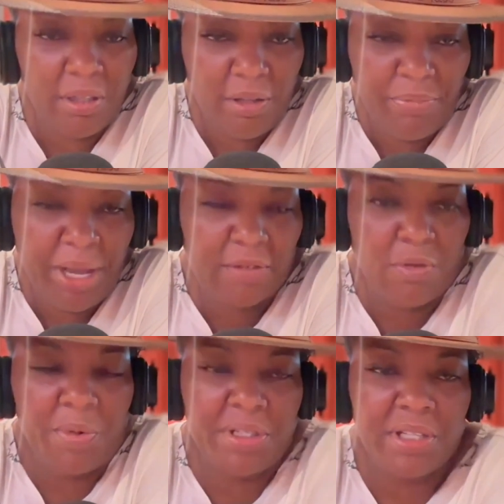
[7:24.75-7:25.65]
back to
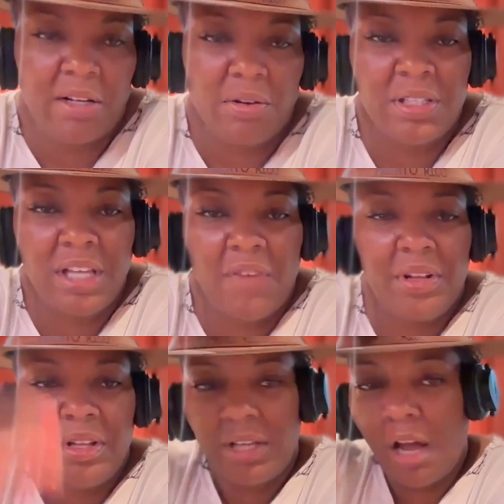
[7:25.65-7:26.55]
what we were saying though, it's
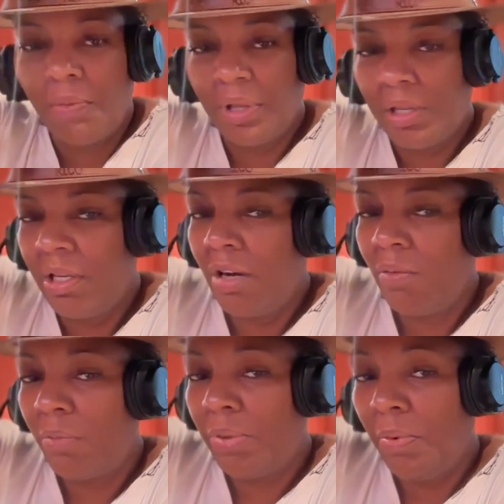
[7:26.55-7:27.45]
definitely the time of the year
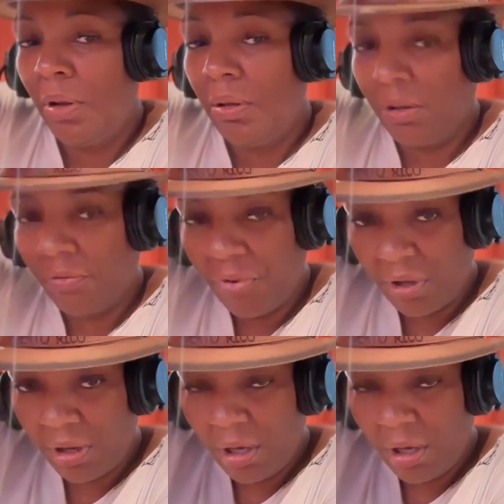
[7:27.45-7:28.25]
where people are looking for